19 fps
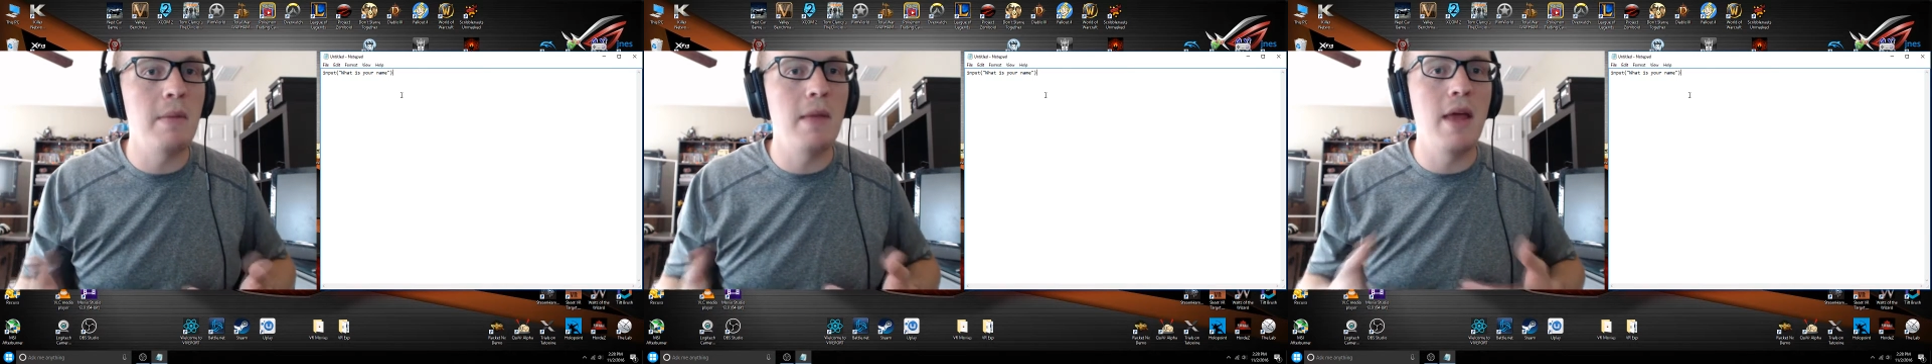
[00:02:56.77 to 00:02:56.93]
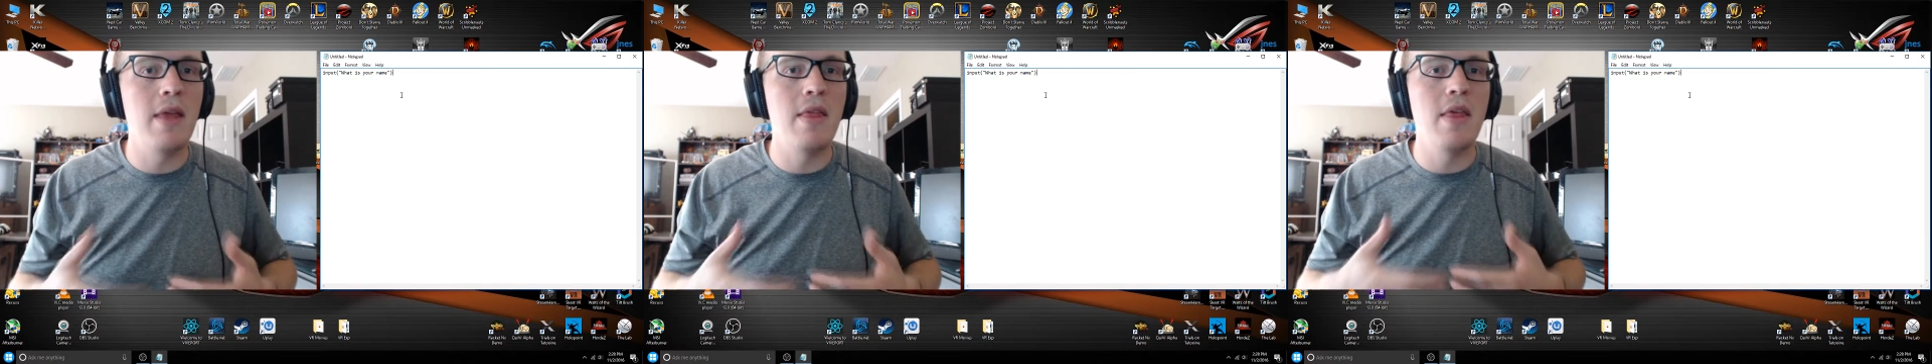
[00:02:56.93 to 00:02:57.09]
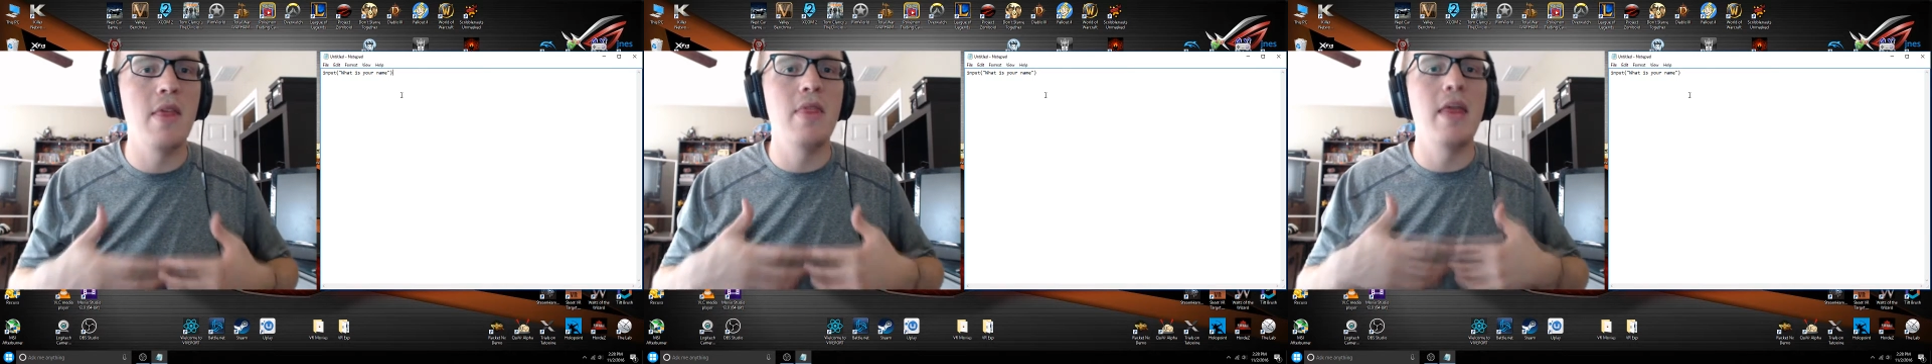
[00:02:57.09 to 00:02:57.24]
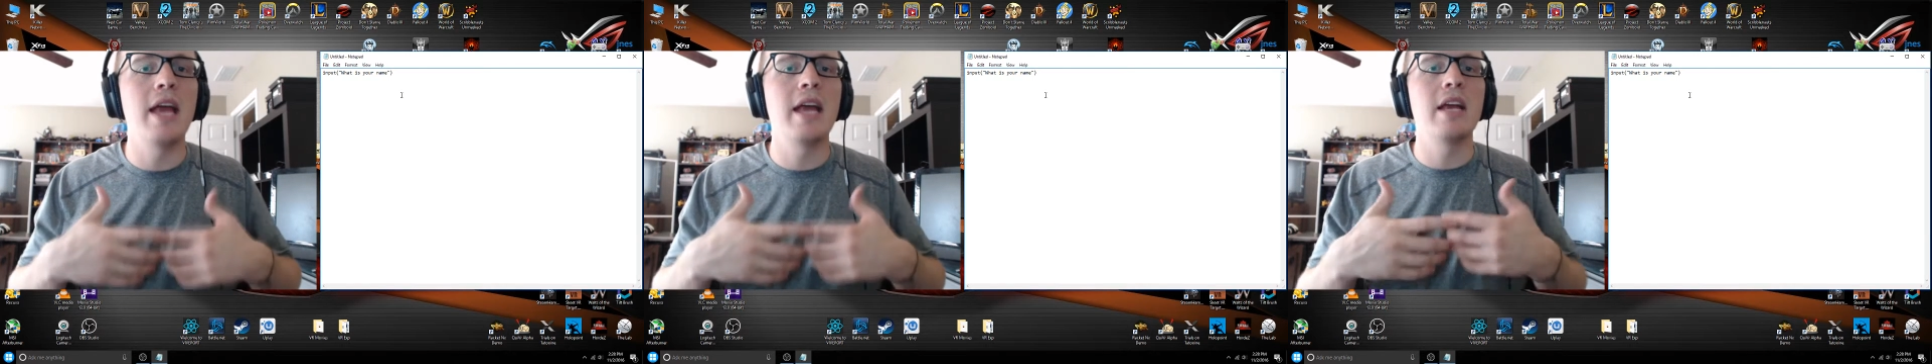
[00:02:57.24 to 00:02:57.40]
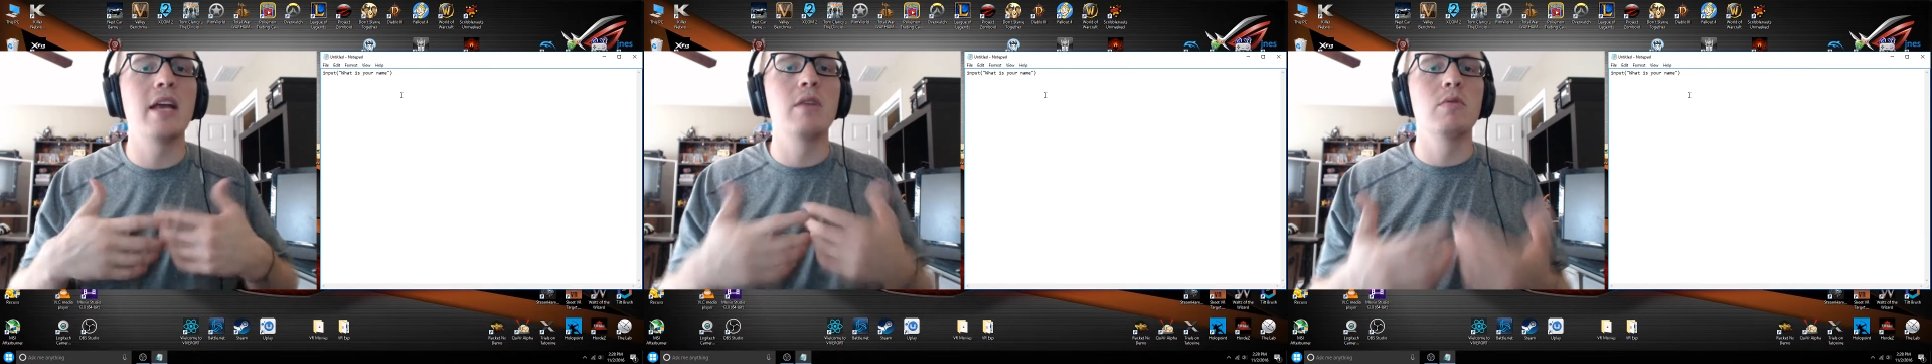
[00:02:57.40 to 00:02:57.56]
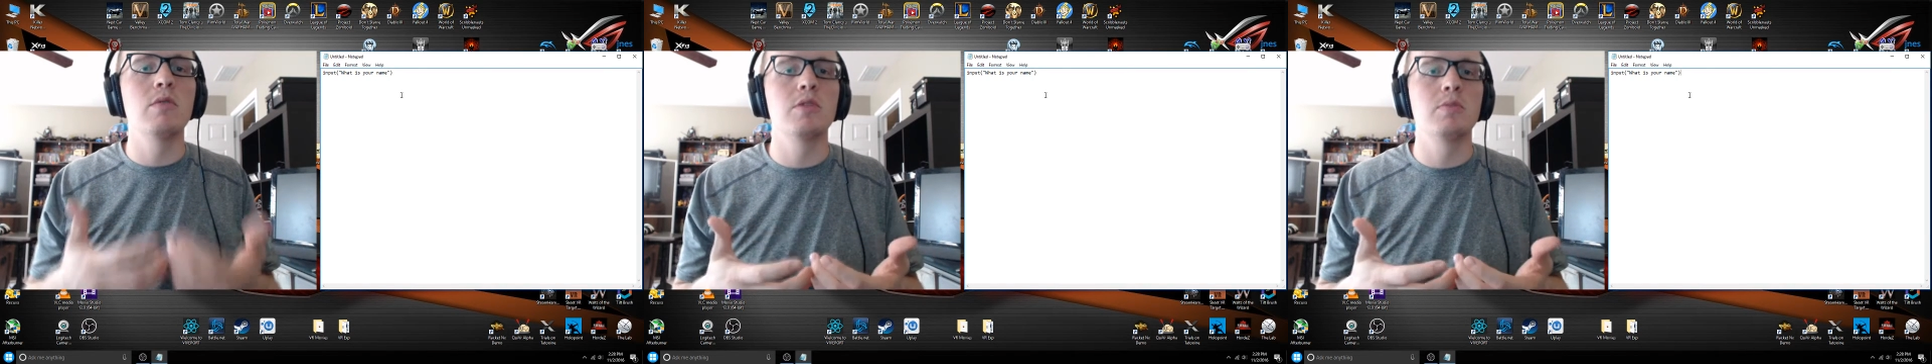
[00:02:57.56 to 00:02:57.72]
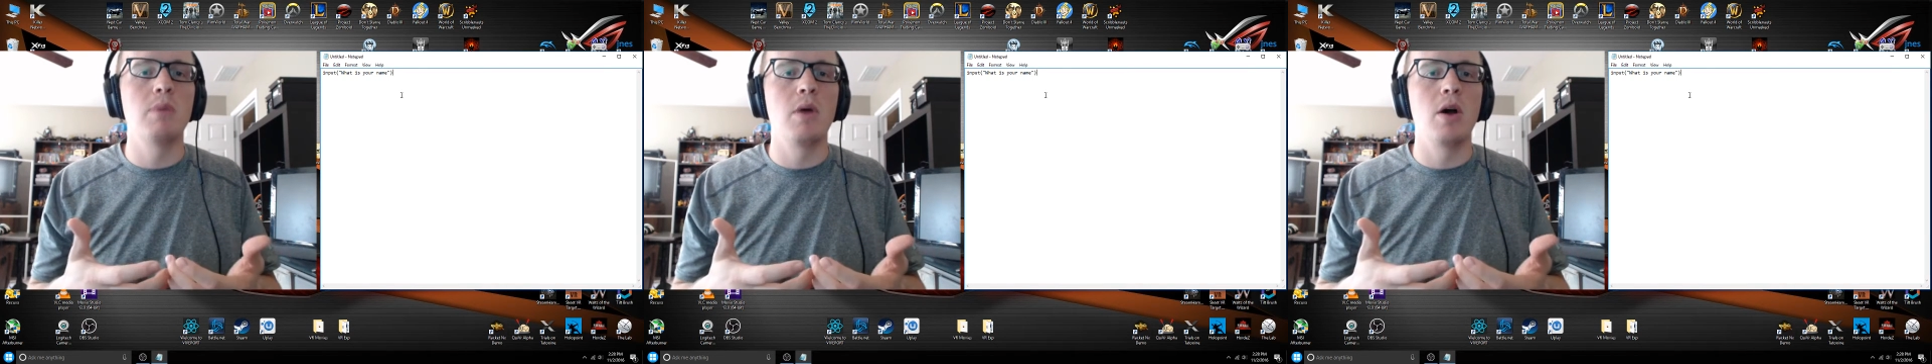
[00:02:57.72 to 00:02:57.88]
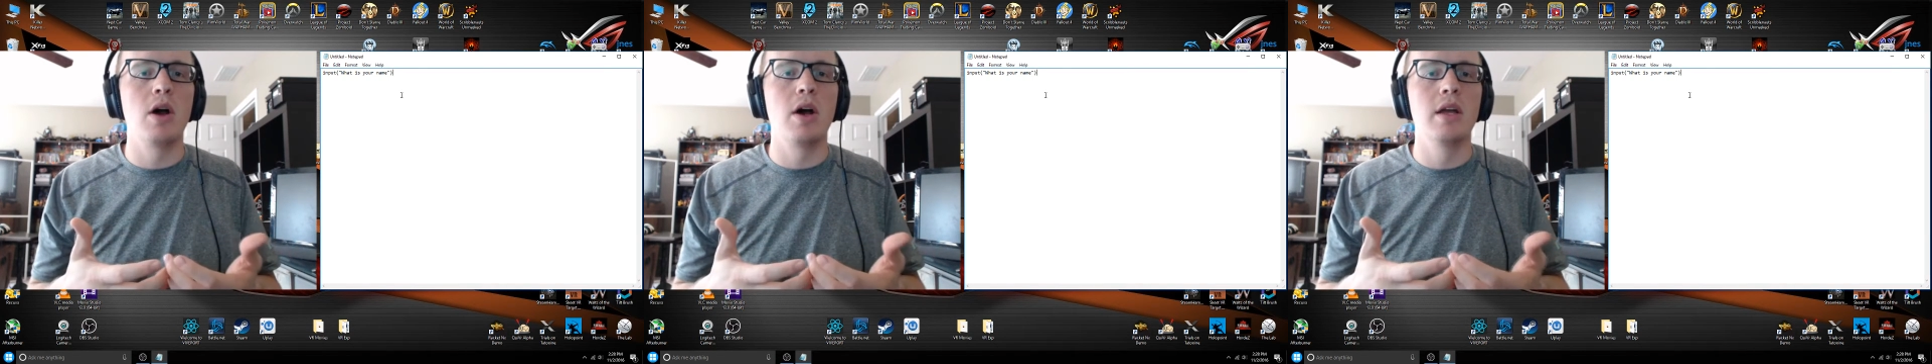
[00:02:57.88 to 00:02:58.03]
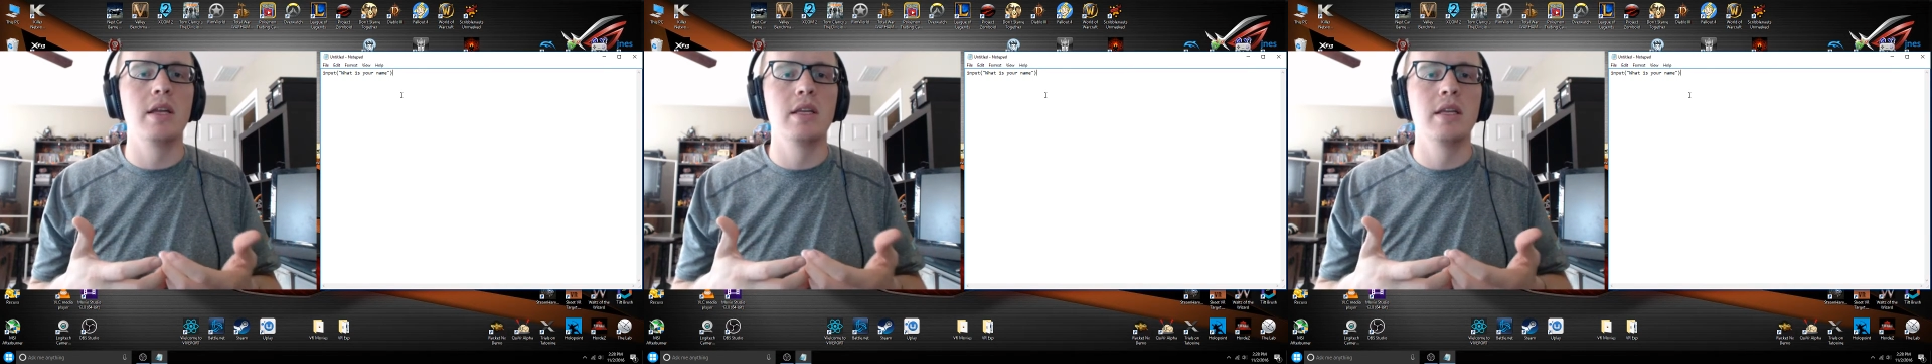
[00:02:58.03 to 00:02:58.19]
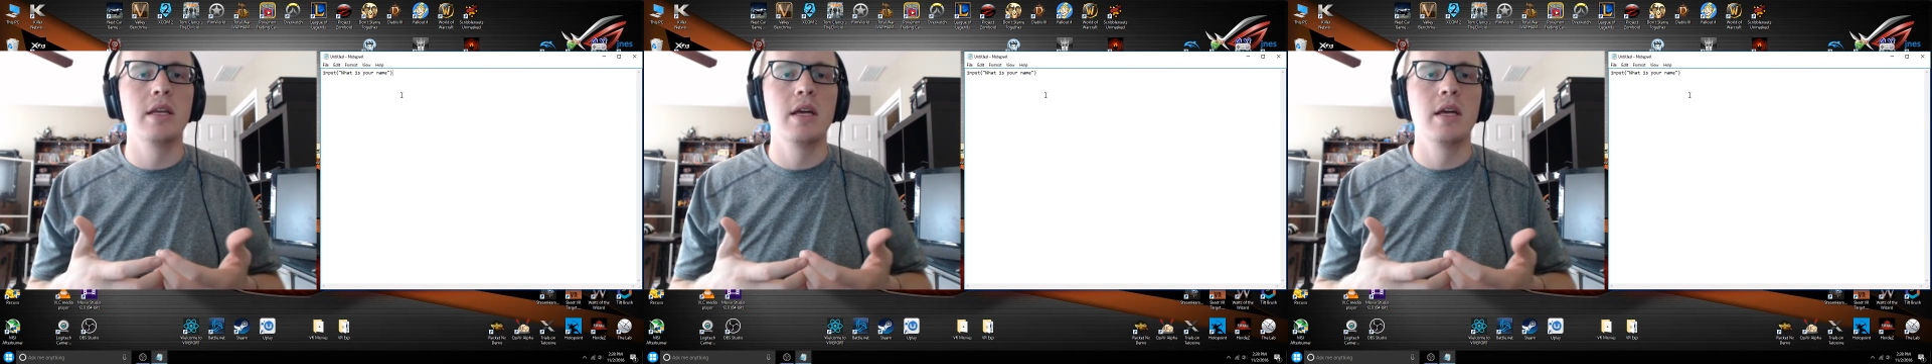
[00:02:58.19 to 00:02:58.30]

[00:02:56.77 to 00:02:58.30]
And then they can respond